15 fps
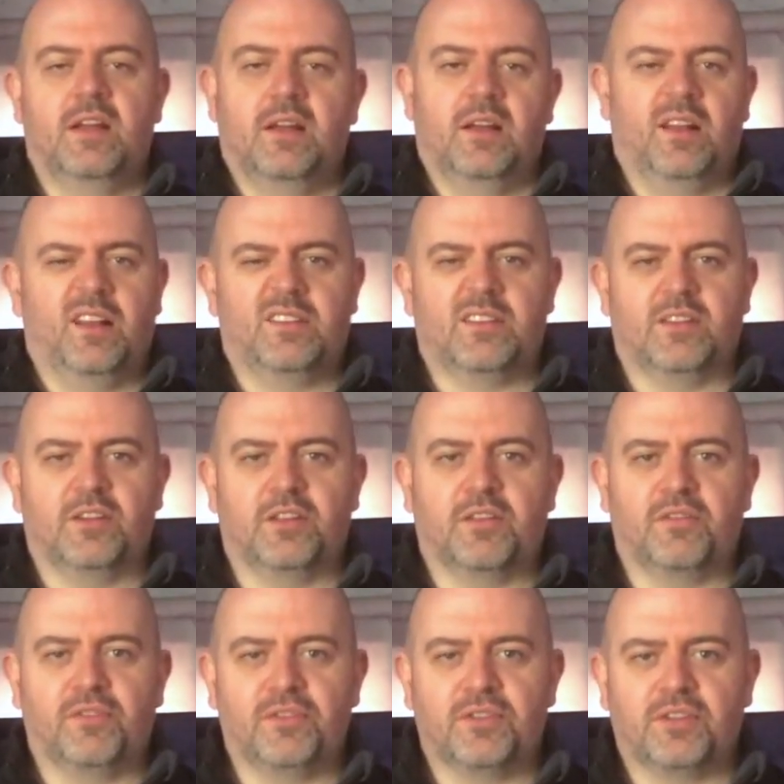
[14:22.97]
That's another
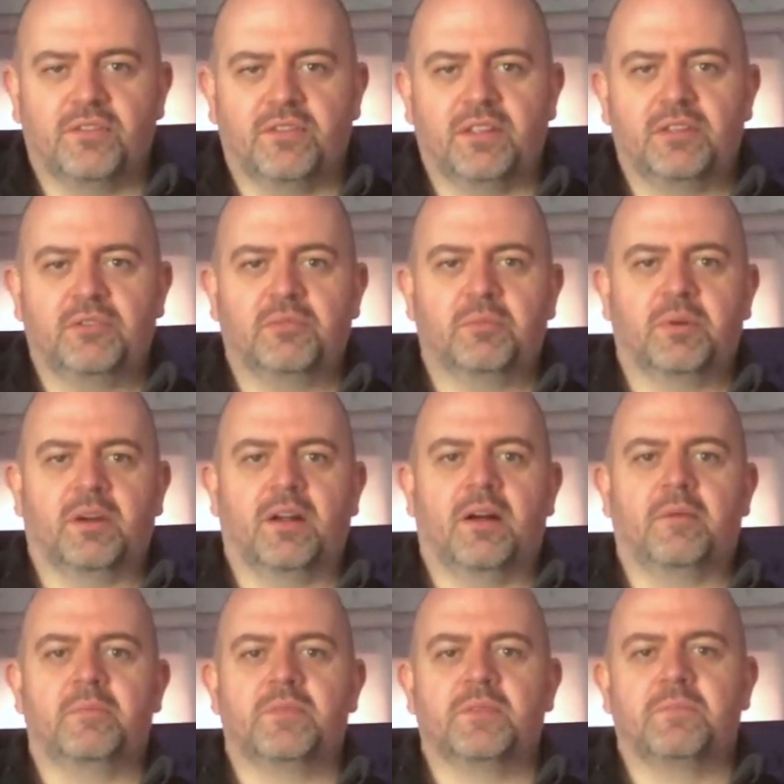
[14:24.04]
future video
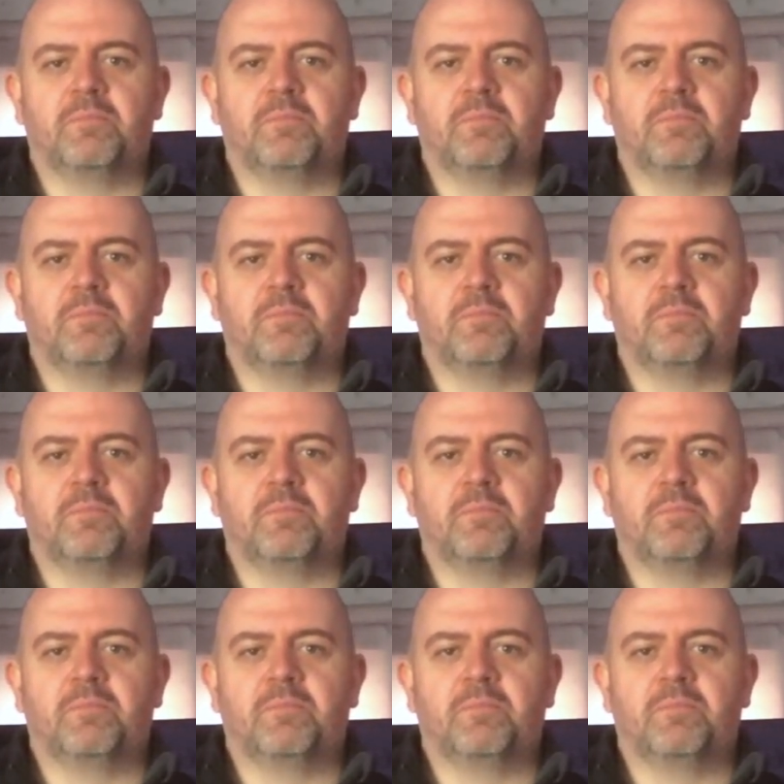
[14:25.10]
perhaps.